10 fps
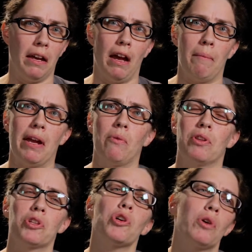And
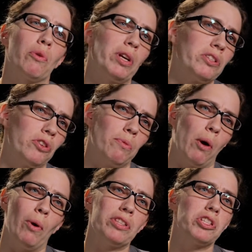with current research
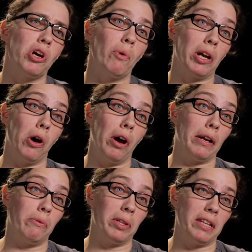about what's going
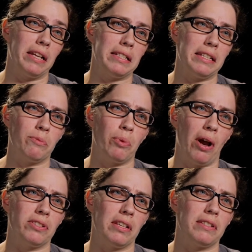on with that disease
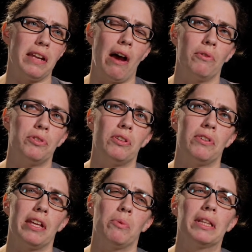process now.
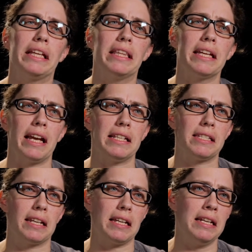So they would lead the case
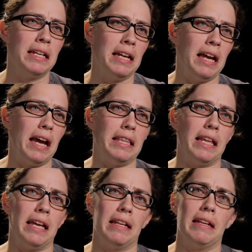study, and
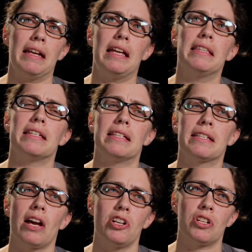then in the
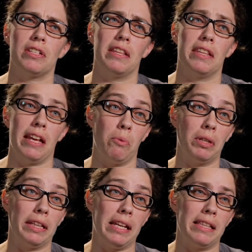discussion that they
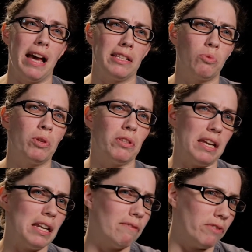would lead, that's when the
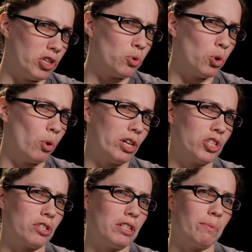individual
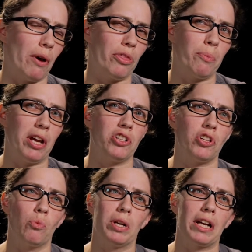questions about the
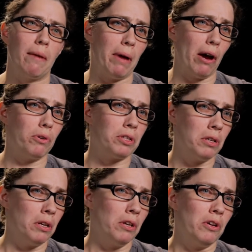patient would come out.
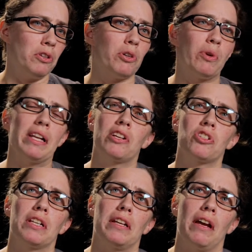So we'd
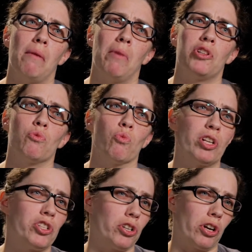actually get a much
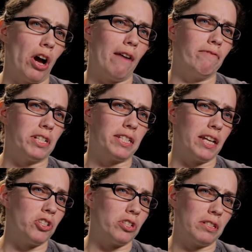richer
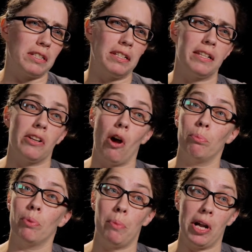conversation since they'd all
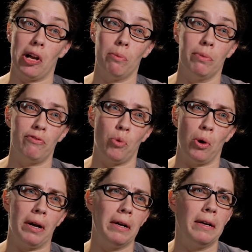prepared
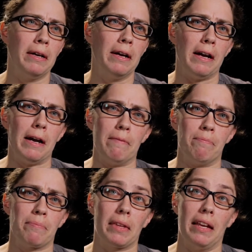before.
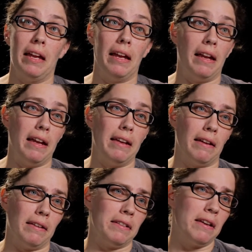And
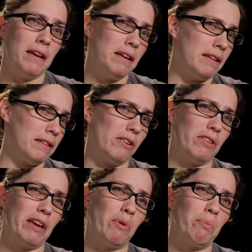
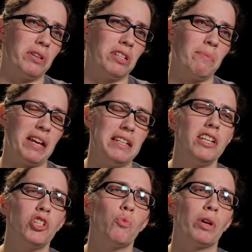they would participate and
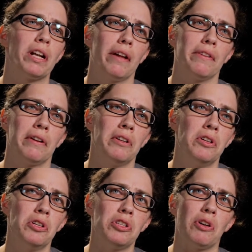teach one another.
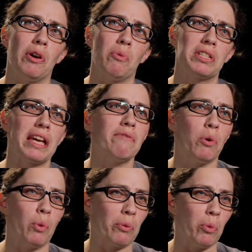So it was kind of
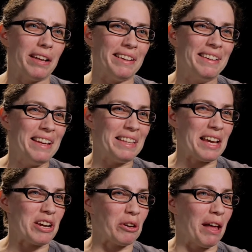a win-win.
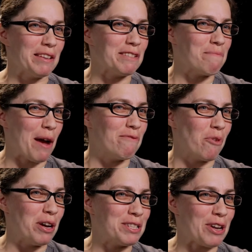They hear less of my
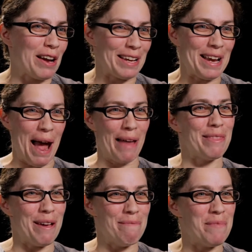voice talking
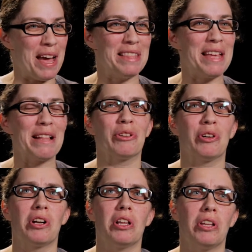at them, and they
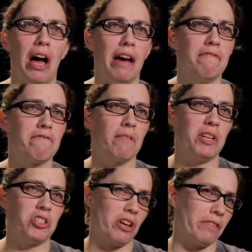learn a lot from
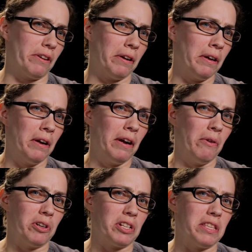each other,
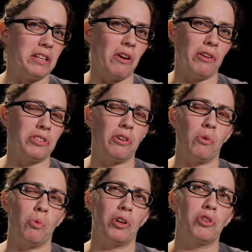which I think
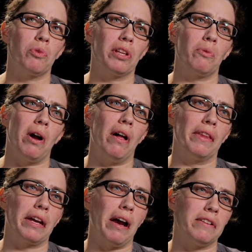also worked really well
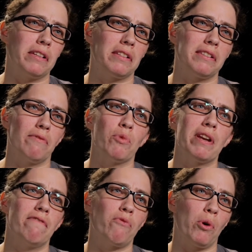in the context of
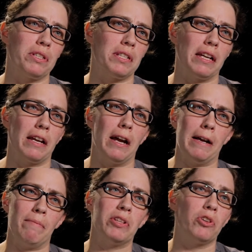reinforcing
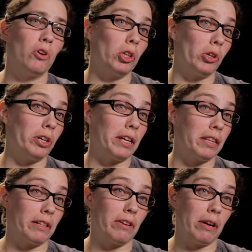adult learning
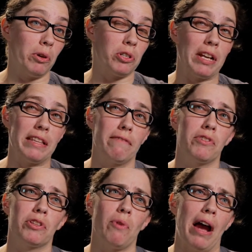theory, which I think
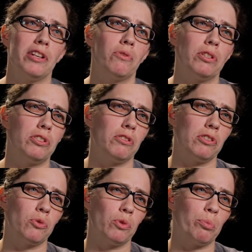for the graduate
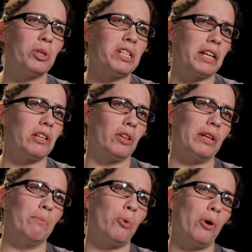students was
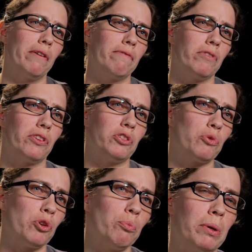particularly important for this
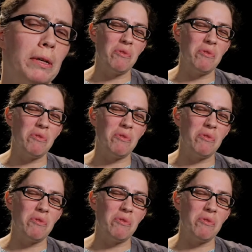group.